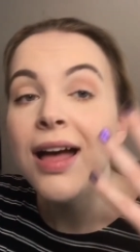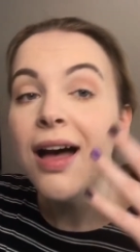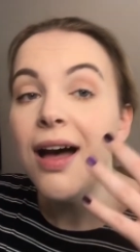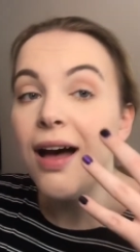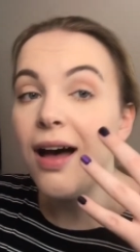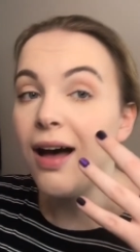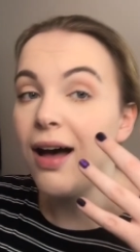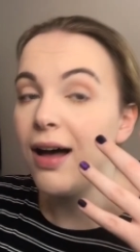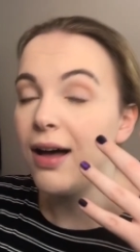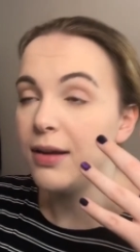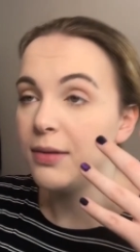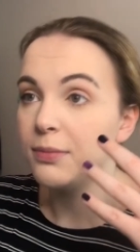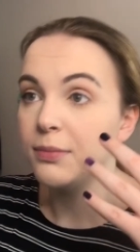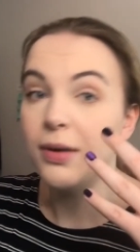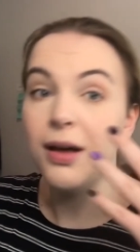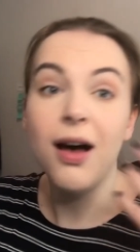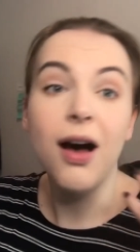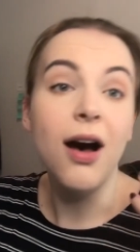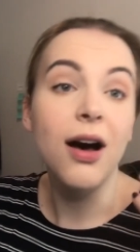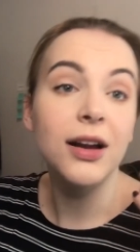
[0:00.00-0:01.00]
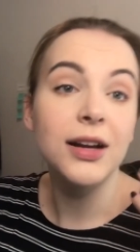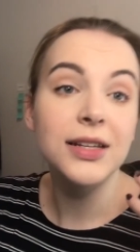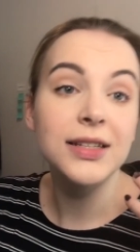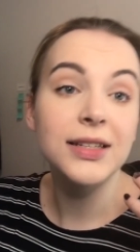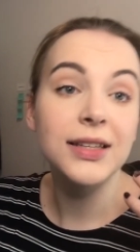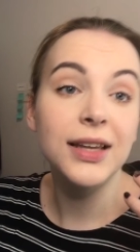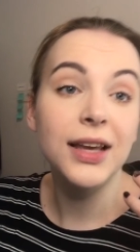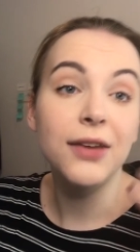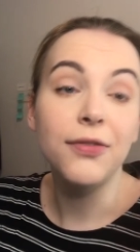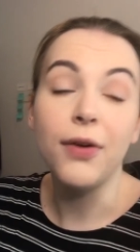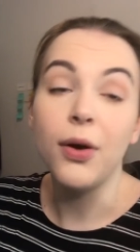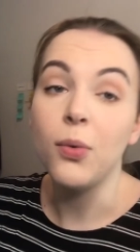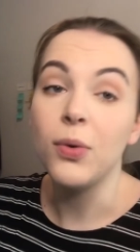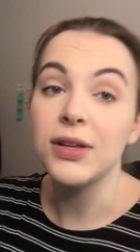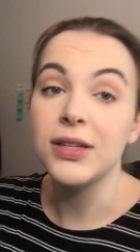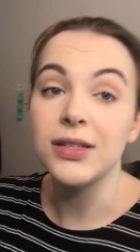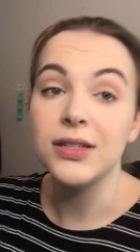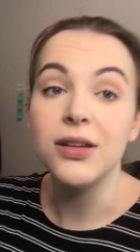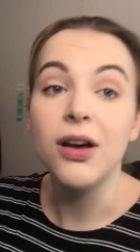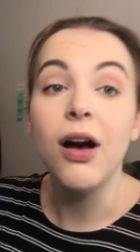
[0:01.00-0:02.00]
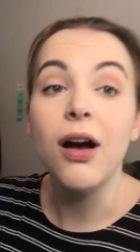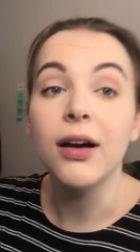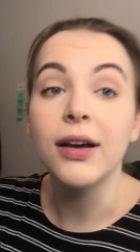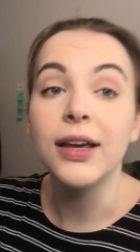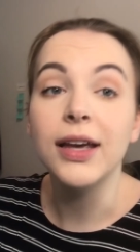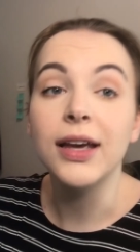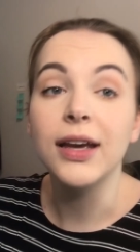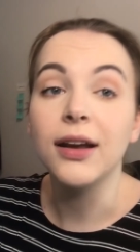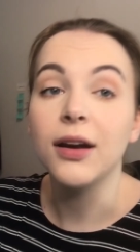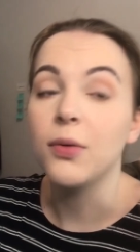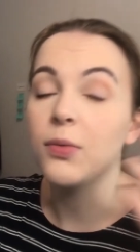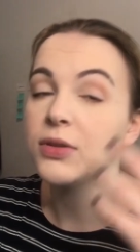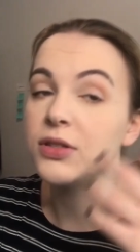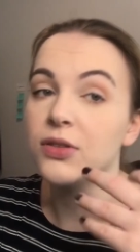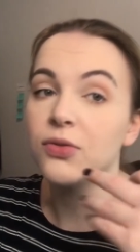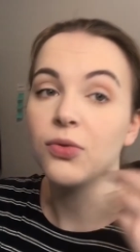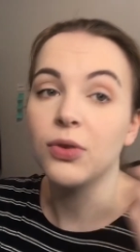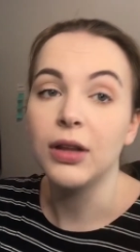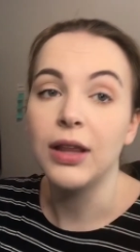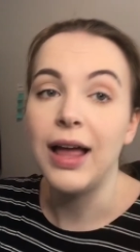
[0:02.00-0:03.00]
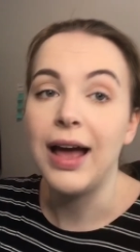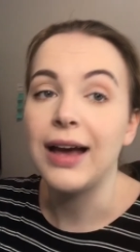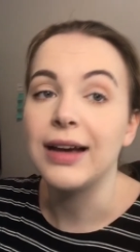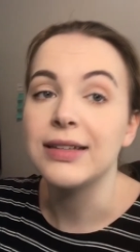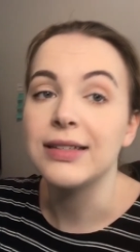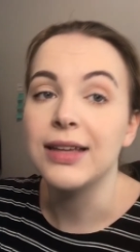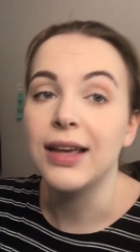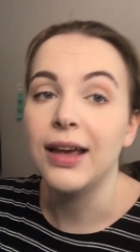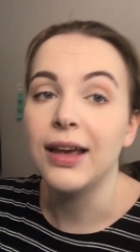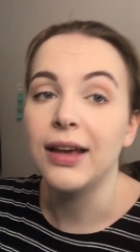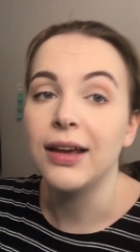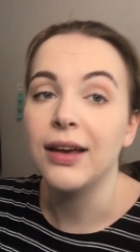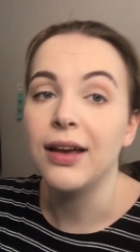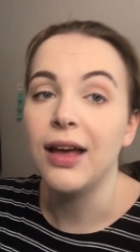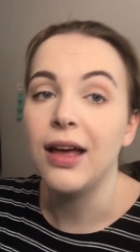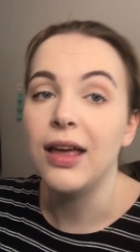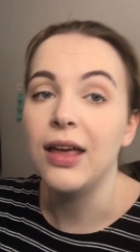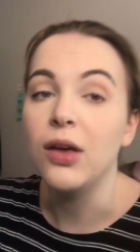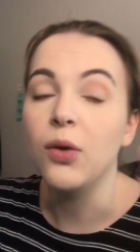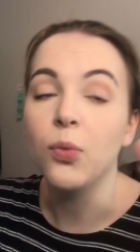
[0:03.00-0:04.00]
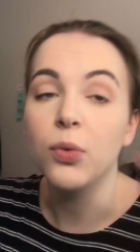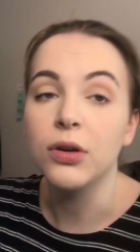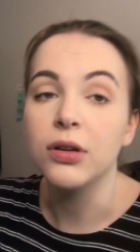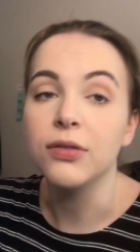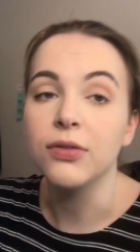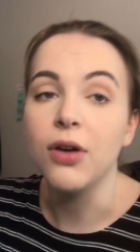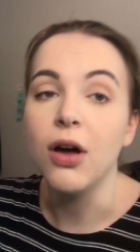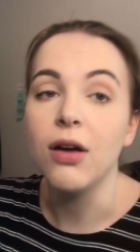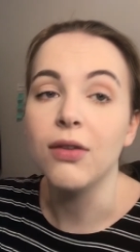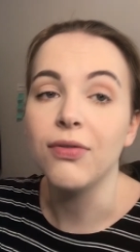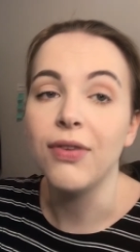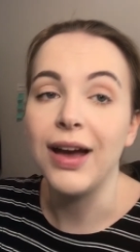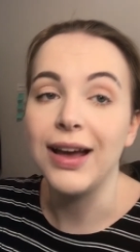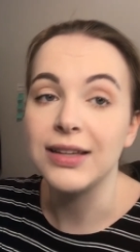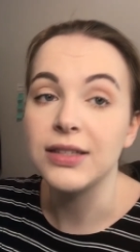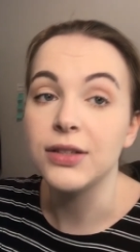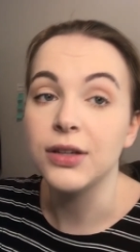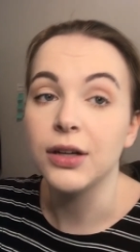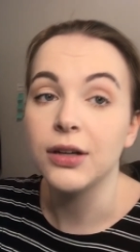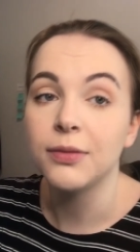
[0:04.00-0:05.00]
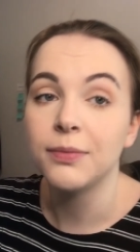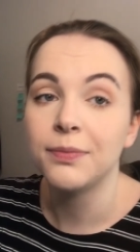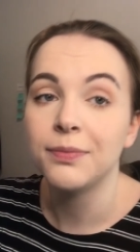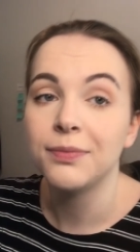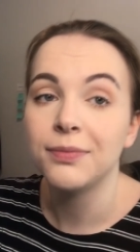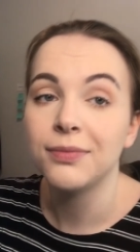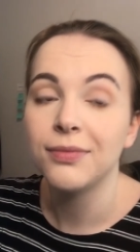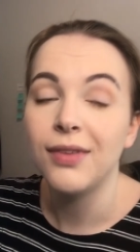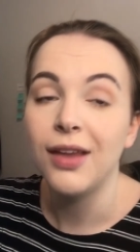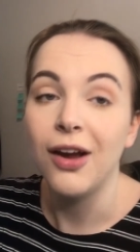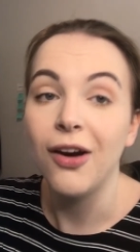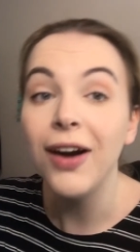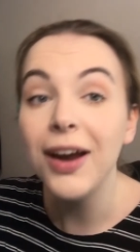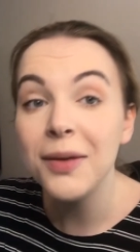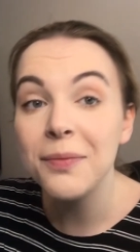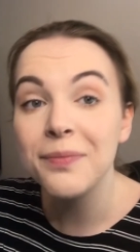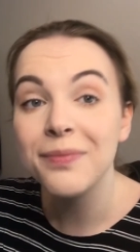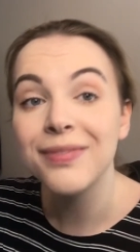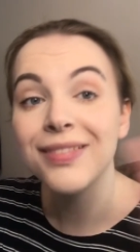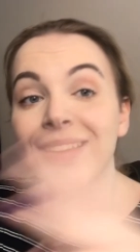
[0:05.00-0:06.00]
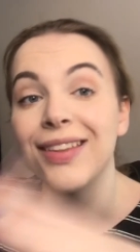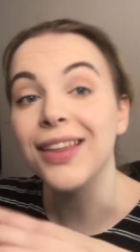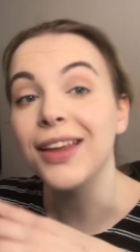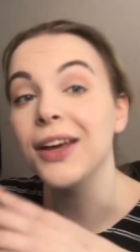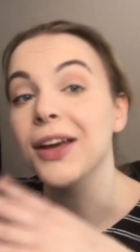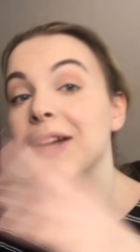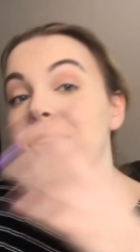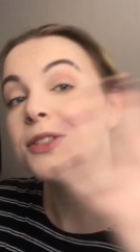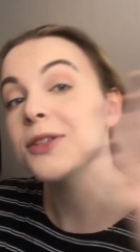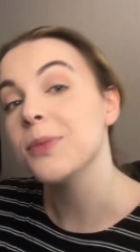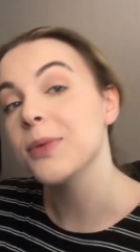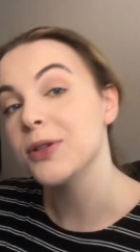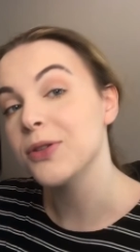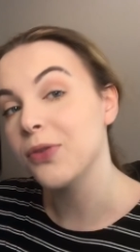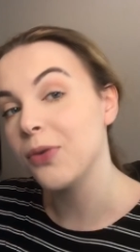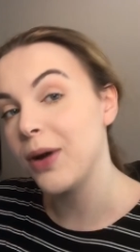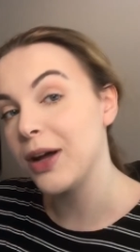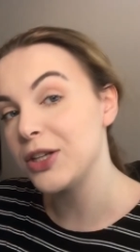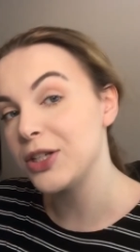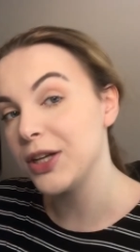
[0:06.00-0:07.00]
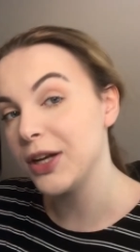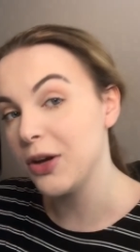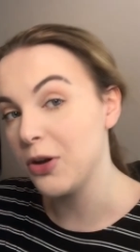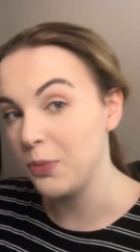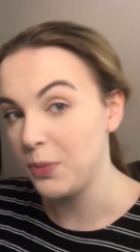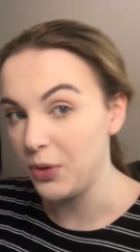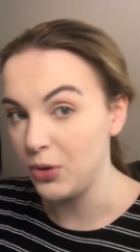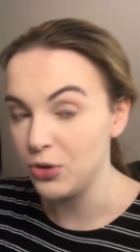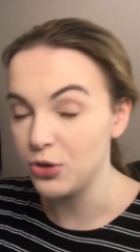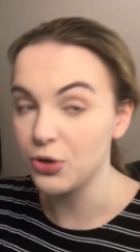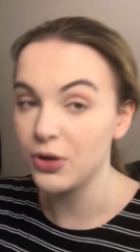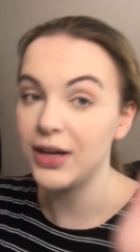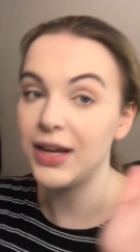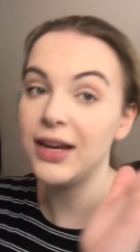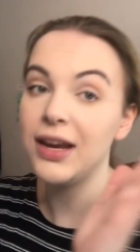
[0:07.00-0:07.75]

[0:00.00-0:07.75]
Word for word: Um, honestly, if I wasn't talking and I wasn't relaxing, it would have gone faster. All right. Thank you guys so much for watching. I hope you enjoyed it.